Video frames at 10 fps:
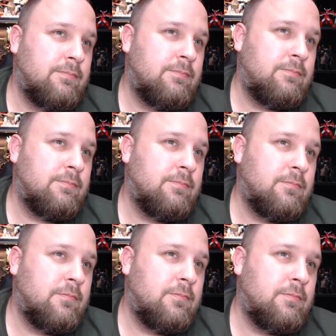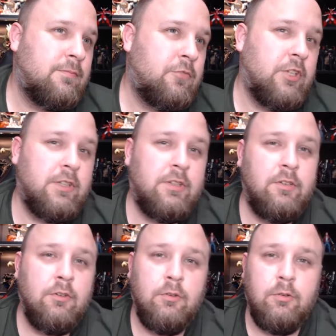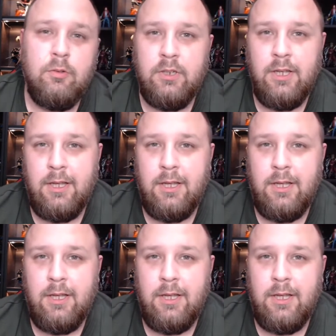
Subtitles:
Mm-hmm. She got the new